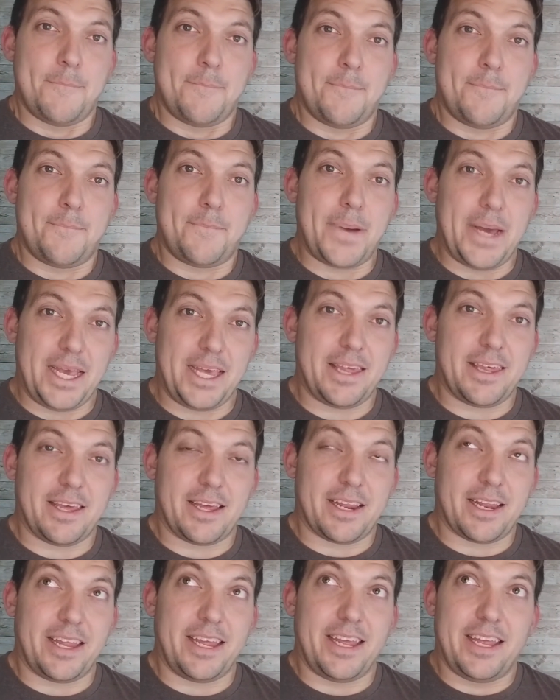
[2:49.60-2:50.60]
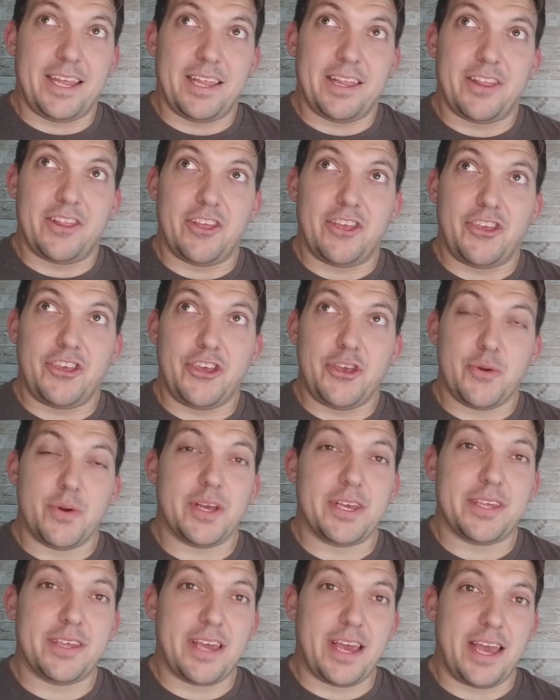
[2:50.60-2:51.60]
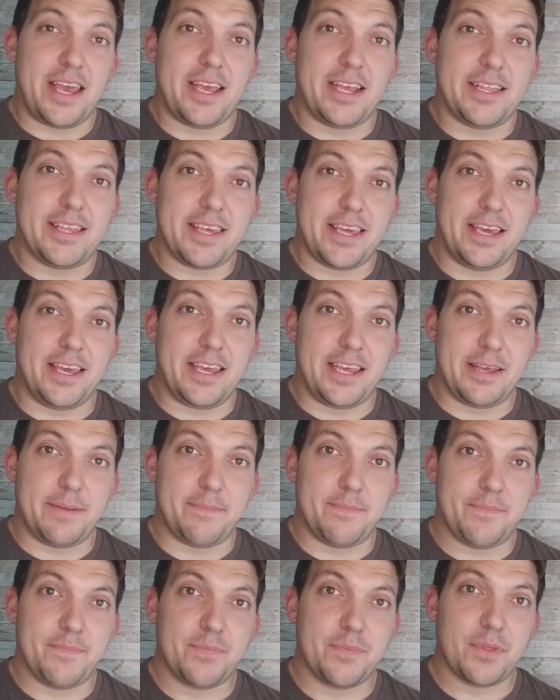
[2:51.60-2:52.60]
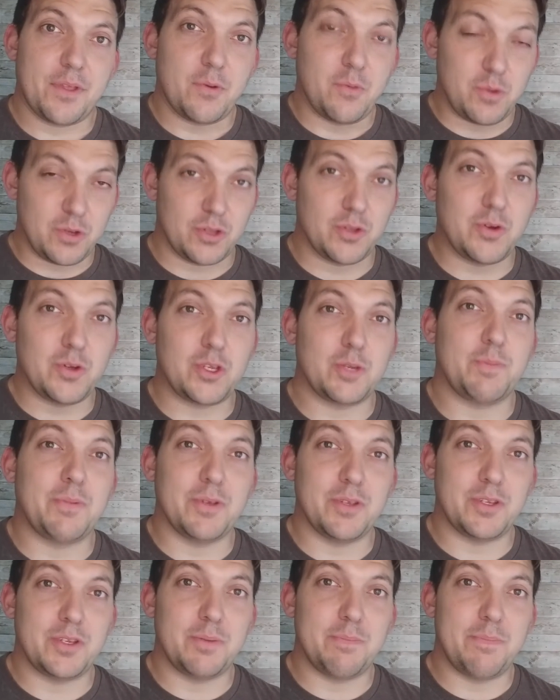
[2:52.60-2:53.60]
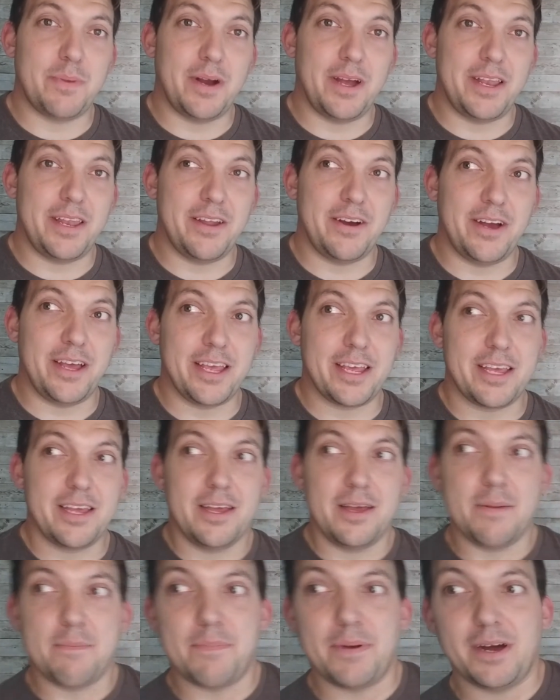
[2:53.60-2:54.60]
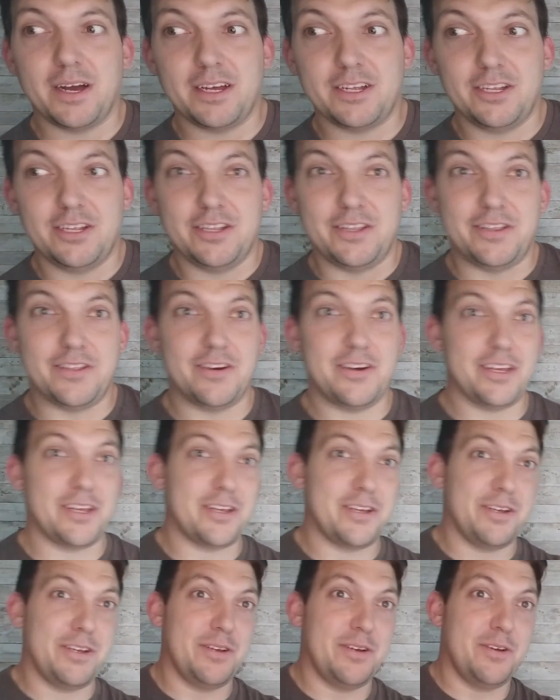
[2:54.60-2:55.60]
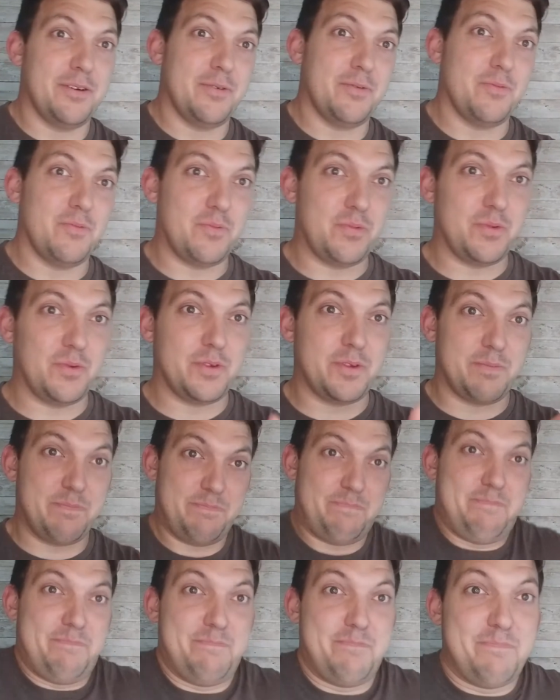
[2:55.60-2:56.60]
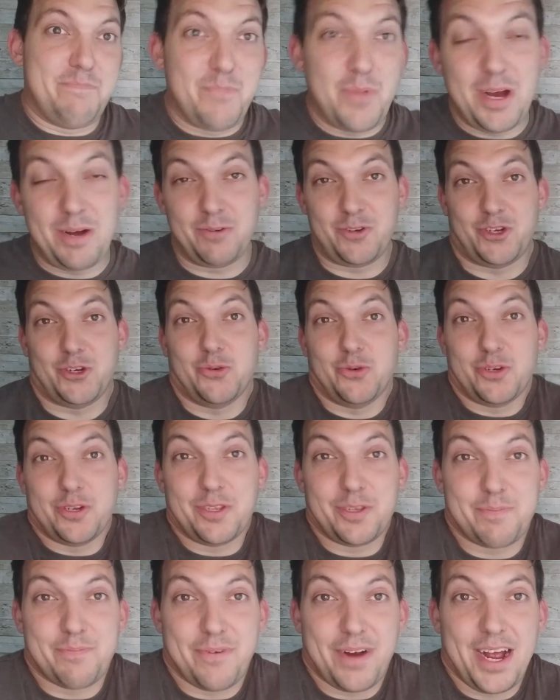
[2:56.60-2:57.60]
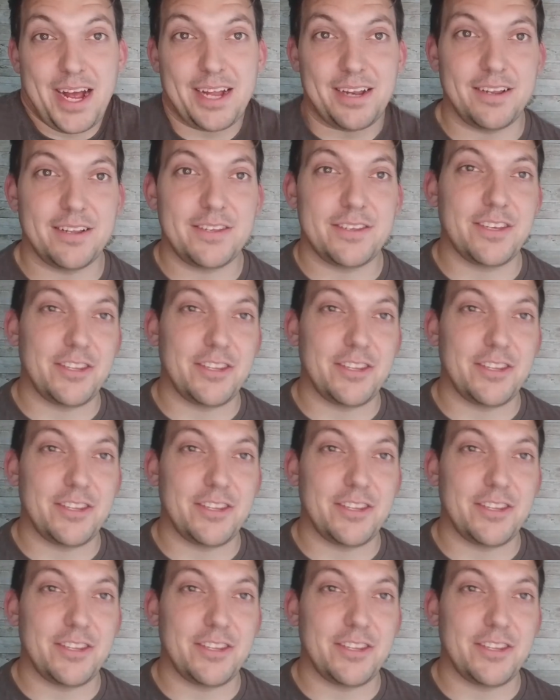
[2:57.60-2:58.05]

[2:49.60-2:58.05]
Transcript: basically the USA team was not sponsored by Nike, but Nike was, well, Jordan's brand. So